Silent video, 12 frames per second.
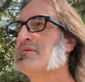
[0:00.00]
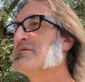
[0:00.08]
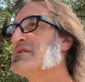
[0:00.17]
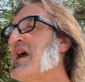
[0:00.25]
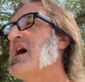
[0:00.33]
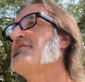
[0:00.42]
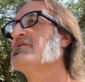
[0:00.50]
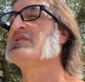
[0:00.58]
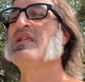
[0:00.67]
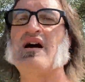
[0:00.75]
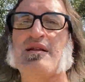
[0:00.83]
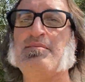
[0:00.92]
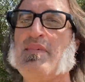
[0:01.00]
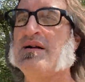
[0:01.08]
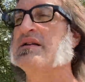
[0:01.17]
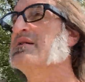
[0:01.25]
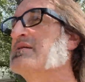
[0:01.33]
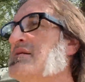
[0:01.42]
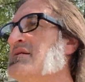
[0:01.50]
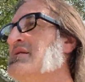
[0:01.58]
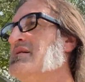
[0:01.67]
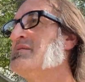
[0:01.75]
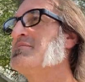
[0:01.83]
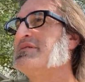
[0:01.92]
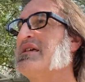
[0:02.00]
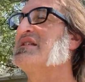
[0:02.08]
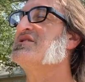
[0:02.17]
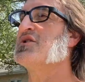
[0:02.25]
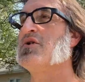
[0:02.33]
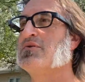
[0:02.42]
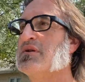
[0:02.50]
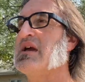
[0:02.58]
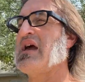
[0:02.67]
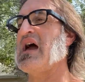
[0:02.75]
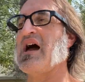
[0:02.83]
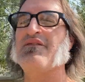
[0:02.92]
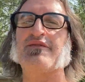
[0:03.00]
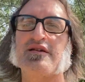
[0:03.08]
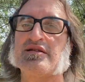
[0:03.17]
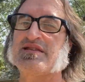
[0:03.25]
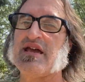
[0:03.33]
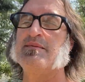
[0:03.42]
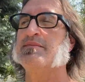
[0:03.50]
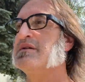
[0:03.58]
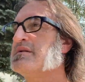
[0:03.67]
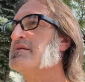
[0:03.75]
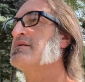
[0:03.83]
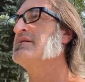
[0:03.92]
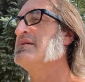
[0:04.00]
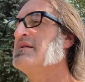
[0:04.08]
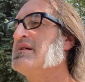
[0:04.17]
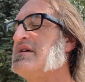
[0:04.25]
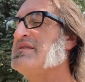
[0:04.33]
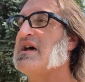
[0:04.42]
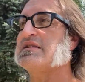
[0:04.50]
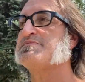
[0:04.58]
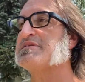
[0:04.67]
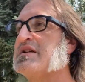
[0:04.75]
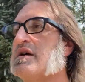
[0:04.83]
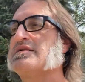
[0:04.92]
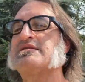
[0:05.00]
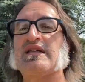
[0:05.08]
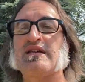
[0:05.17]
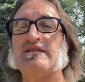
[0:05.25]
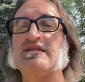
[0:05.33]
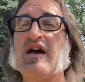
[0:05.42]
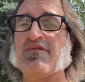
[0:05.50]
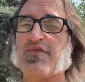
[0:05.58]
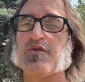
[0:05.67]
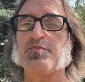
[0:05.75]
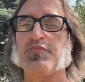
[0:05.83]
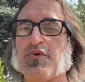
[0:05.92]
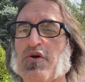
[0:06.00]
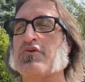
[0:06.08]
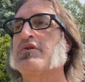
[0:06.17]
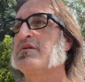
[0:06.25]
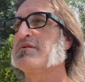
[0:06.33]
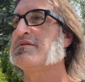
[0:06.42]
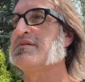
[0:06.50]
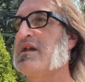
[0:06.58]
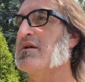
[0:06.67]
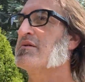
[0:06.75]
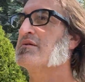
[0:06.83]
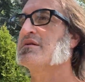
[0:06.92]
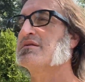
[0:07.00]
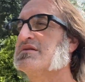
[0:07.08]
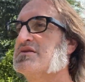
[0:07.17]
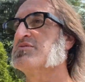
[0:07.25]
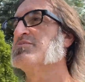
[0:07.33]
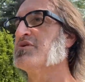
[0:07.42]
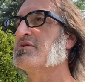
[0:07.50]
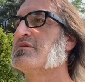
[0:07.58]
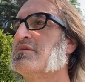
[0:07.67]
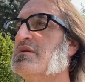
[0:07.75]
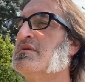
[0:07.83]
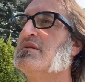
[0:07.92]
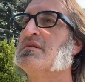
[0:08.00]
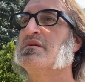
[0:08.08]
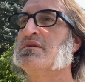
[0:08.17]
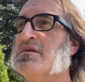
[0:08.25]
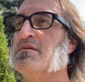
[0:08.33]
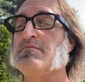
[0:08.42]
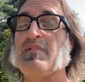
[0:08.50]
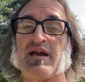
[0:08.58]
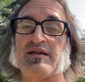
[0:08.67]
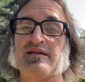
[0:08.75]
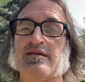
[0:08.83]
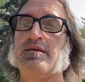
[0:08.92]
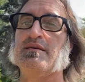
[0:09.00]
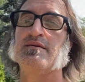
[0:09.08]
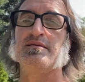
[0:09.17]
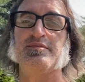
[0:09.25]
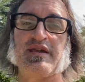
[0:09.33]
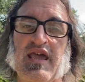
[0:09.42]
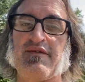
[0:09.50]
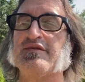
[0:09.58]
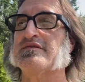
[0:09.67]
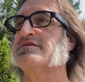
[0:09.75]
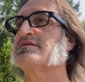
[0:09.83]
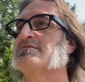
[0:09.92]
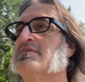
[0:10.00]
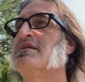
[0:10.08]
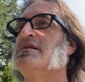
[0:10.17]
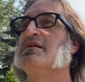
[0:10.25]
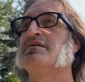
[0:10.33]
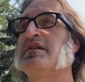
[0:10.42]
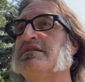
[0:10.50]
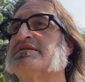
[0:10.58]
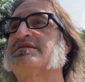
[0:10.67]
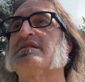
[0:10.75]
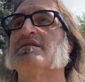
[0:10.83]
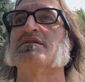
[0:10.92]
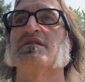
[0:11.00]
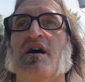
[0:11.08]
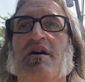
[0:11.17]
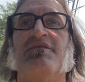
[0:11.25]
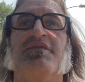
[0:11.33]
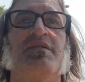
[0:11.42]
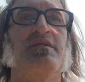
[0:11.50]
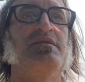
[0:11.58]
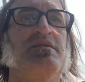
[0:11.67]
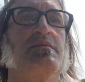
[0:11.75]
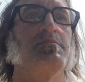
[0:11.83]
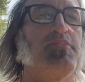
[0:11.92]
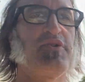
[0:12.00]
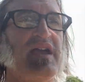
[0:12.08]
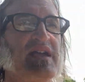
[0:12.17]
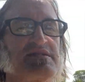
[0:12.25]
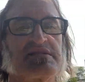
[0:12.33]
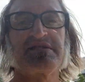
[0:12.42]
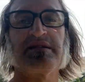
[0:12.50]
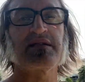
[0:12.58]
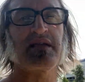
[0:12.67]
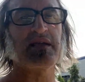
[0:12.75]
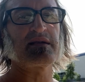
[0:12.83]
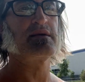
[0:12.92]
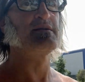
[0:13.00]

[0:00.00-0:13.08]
They have a lot of money, but they don't have contentment. And that's because they never broke their consumer-minded behaviors. They still love brand seeking.